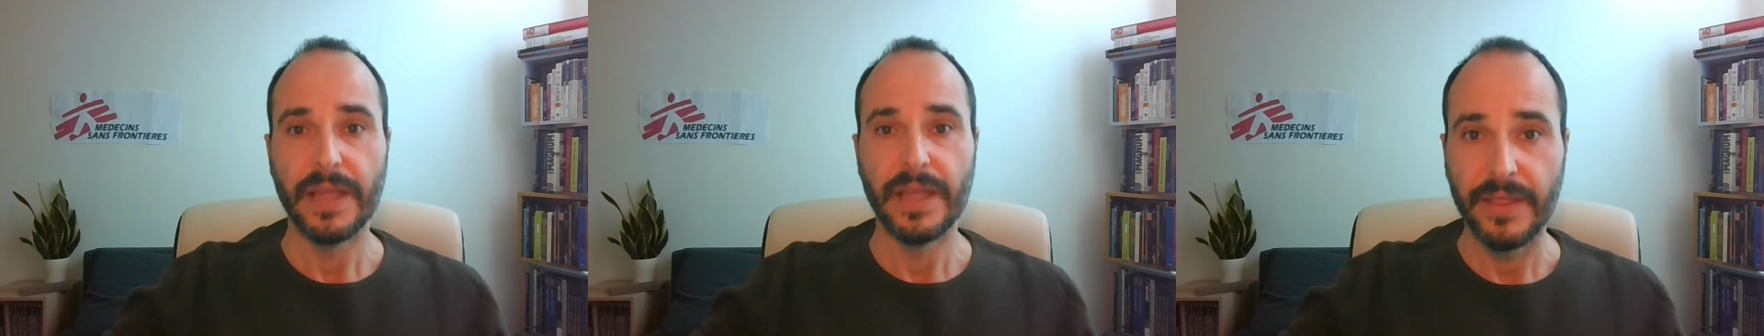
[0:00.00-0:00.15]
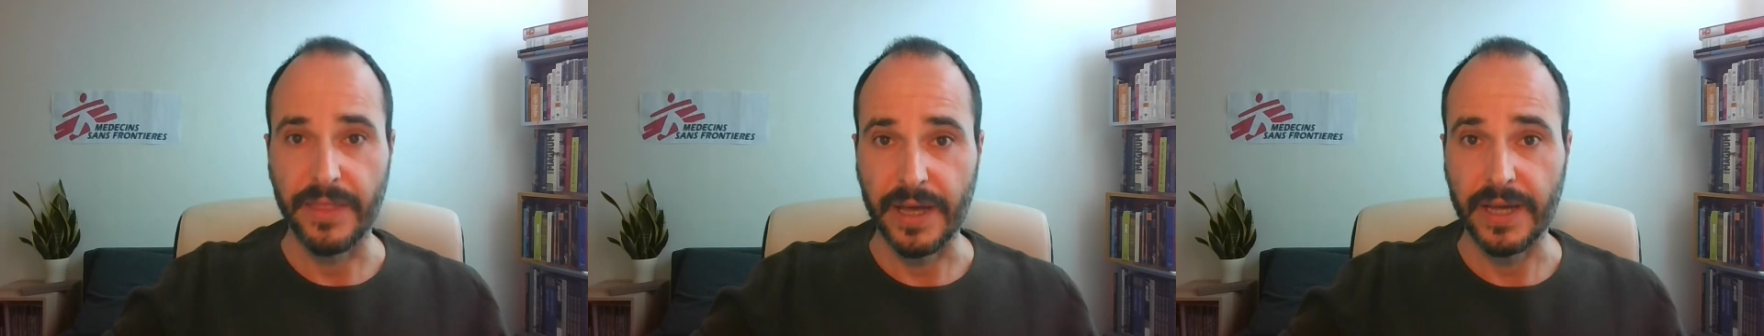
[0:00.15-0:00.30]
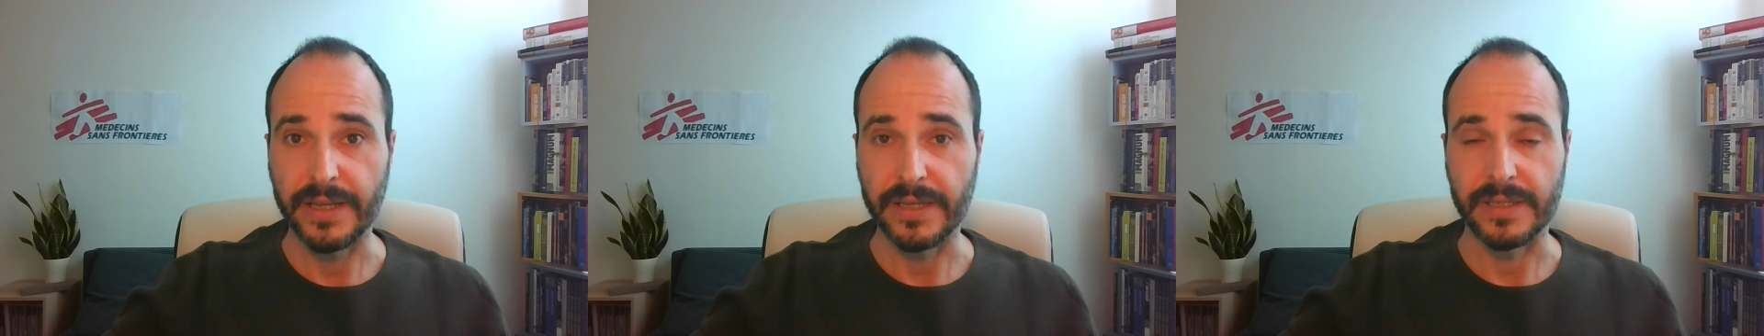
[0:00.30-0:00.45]

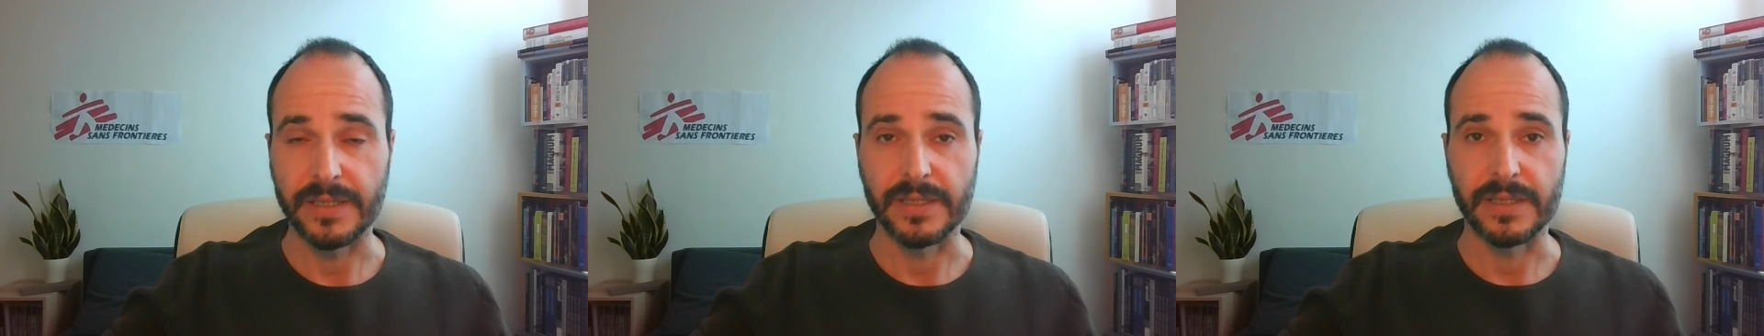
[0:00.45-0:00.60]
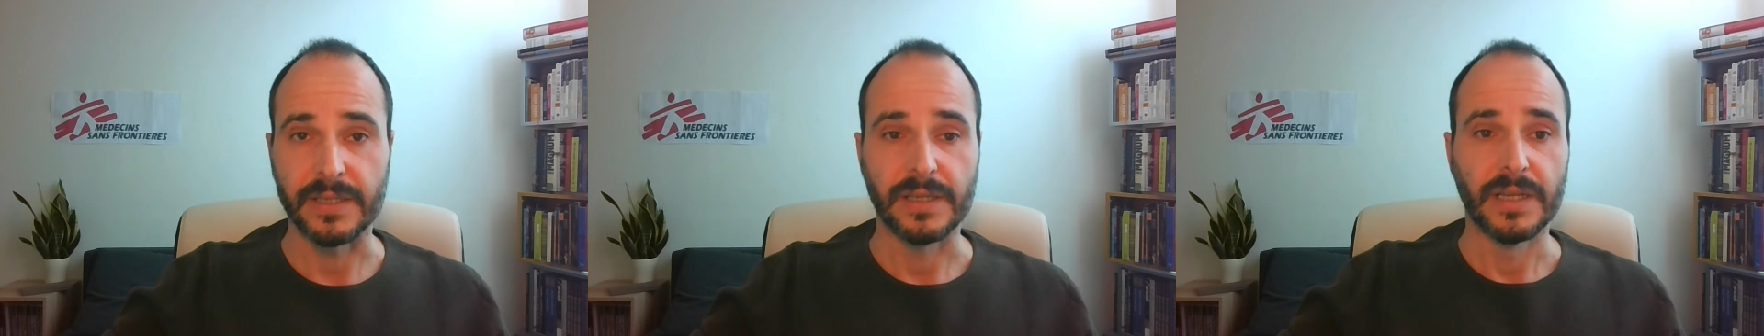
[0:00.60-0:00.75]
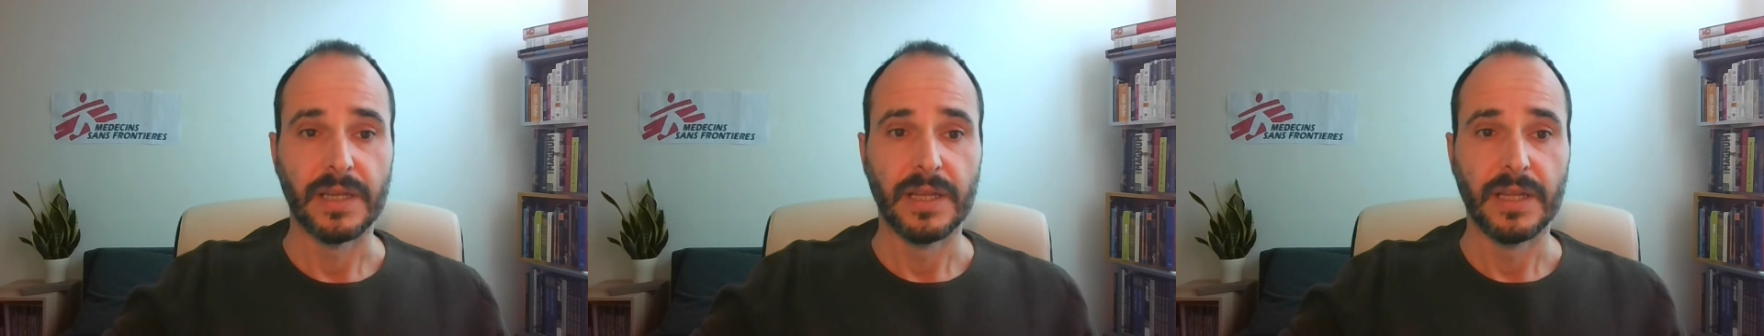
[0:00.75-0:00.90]

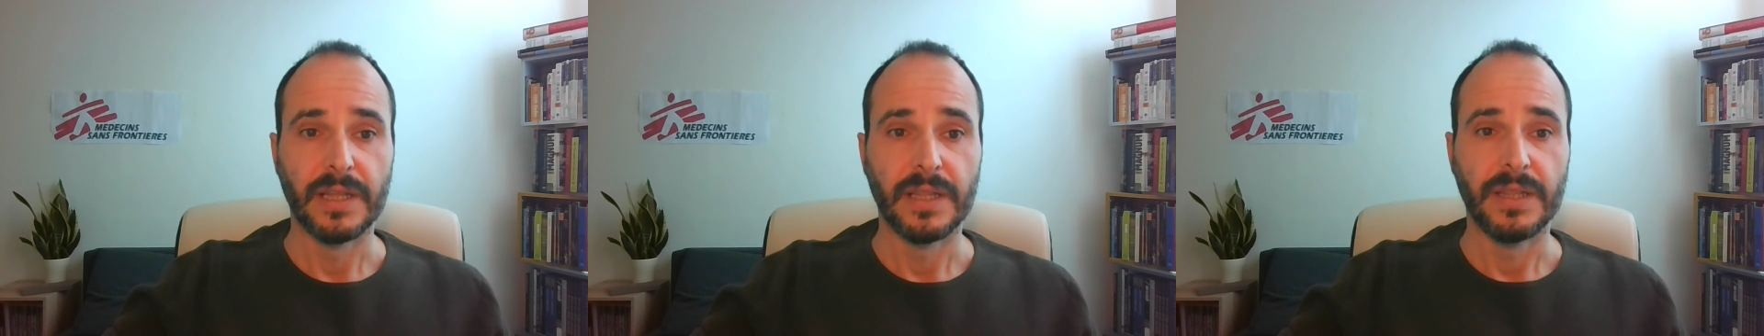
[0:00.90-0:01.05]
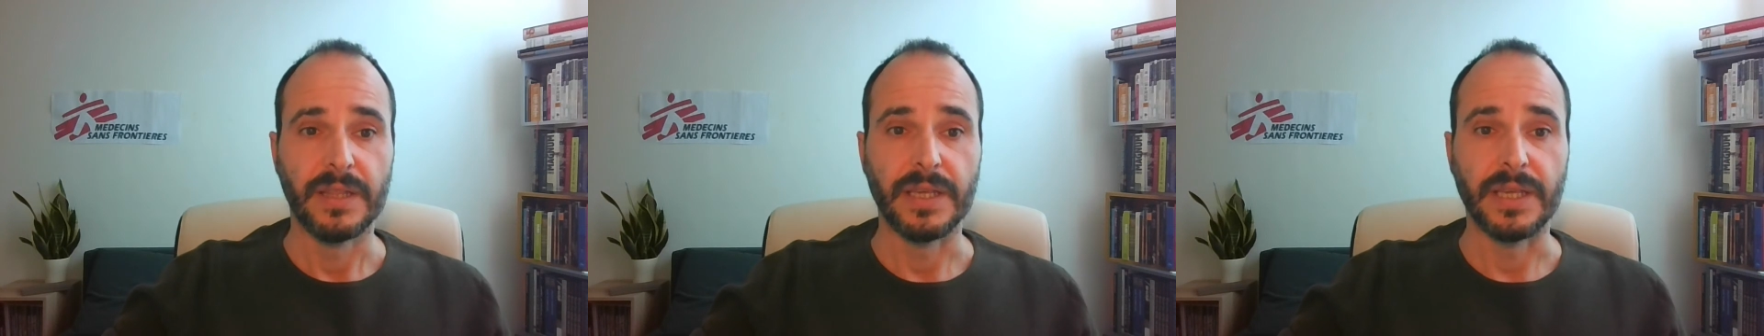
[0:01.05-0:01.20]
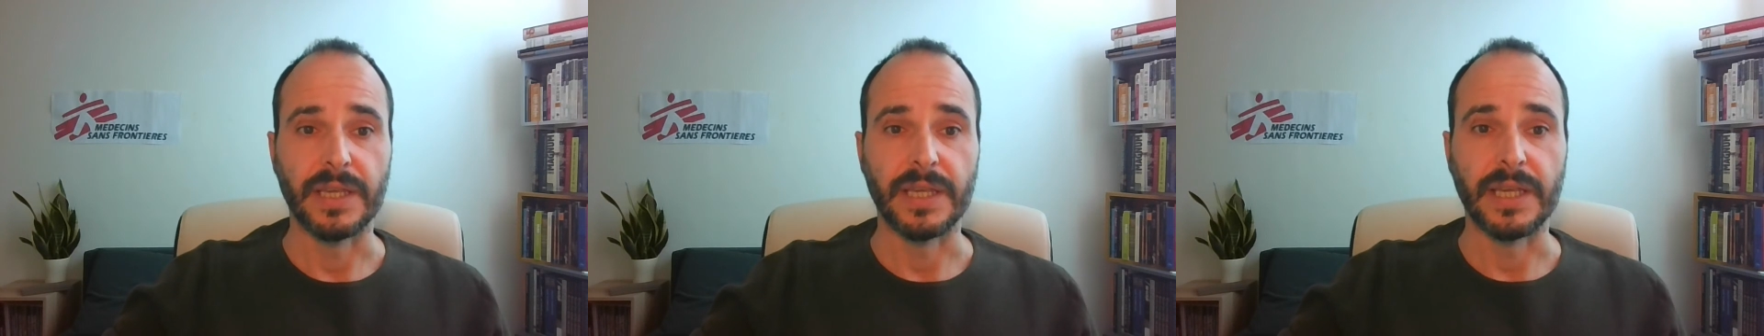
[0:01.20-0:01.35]
Thus,
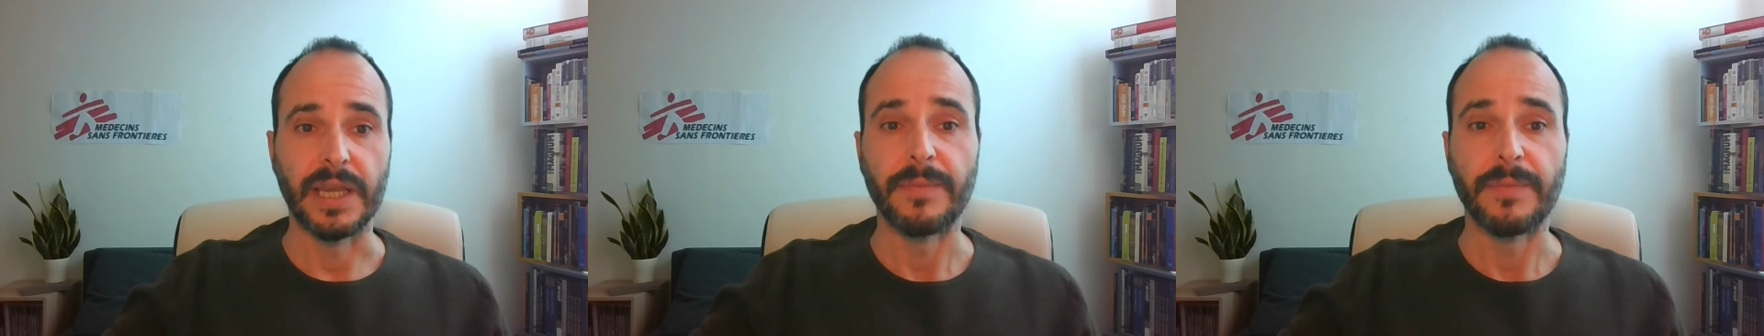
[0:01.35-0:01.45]
the